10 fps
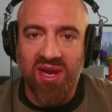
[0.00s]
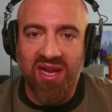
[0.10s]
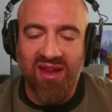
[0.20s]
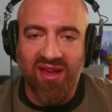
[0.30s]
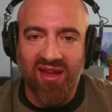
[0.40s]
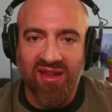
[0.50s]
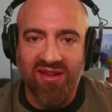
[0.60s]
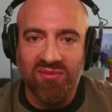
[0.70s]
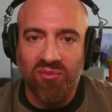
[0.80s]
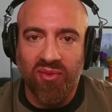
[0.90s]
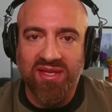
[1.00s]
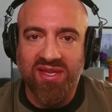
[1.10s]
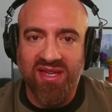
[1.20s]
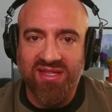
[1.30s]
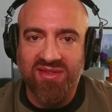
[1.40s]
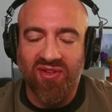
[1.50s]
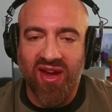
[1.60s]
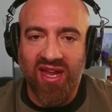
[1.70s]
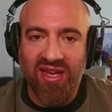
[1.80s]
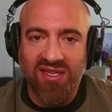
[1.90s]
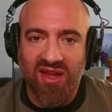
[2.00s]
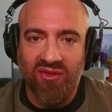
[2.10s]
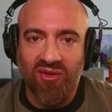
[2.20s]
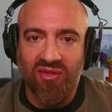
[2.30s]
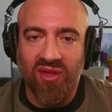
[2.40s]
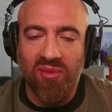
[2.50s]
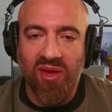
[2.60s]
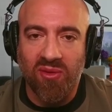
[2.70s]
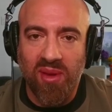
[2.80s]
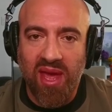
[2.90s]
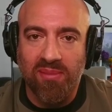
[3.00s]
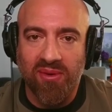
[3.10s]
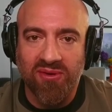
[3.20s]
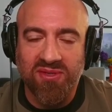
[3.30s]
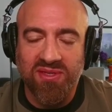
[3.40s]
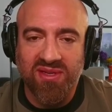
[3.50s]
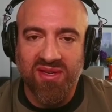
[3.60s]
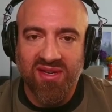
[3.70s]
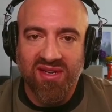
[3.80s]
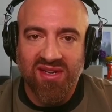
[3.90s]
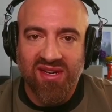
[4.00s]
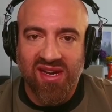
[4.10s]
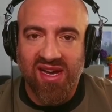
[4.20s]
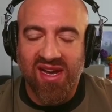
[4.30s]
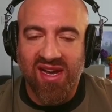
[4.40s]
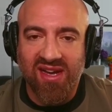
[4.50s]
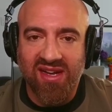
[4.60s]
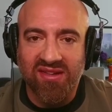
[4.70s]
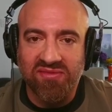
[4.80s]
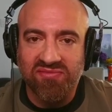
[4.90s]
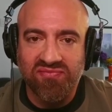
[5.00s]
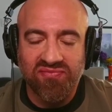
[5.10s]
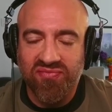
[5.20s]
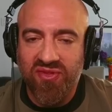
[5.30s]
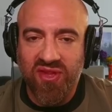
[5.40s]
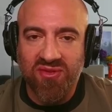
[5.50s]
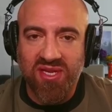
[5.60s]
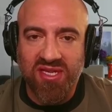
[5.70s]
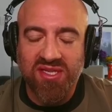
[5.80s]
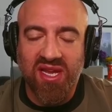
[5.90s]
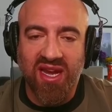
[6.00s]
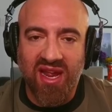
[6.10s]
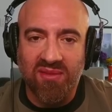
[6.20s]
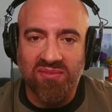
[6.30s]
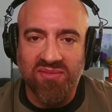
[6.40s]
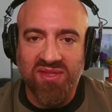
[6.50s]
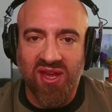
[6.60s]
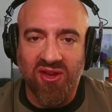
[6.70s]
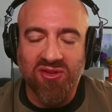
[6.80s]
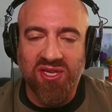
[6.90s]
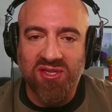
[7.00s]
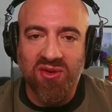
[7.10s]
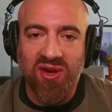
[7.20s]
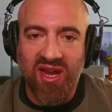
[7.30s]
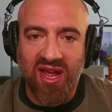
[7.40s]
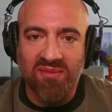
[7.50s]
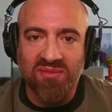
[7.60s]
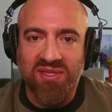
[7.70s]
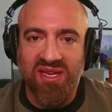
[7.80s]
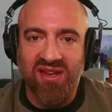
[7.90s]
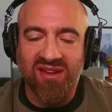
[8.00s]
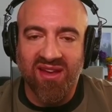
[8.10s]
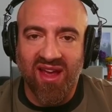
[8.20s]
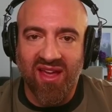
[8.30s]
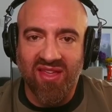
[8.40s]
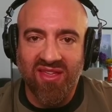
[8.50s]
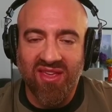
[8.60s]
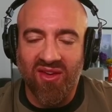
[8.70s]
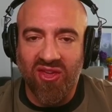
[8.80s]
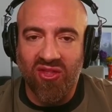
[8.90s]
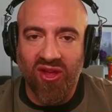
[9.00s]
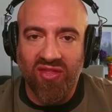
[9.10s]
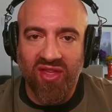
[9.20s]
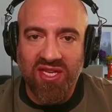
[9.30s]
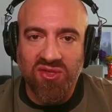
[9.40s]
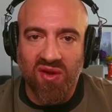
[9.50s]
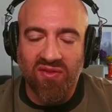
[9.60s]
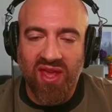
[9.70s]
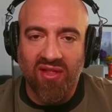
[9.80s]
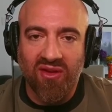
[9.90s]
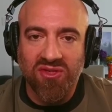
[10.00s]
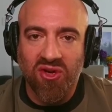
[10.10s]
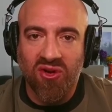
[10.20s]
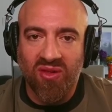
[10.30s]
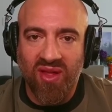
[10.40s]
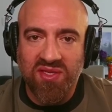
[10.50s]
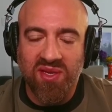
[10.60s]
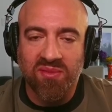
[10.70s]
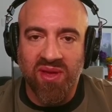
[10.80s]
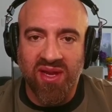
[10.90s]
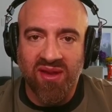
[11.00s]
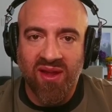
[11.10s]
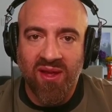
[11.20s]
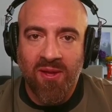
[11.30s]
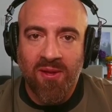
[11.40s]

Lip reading: in media and presidents fighting each other in the papers, and using synonyms, using pseudonyms, and you look at the history of yellow journalism, and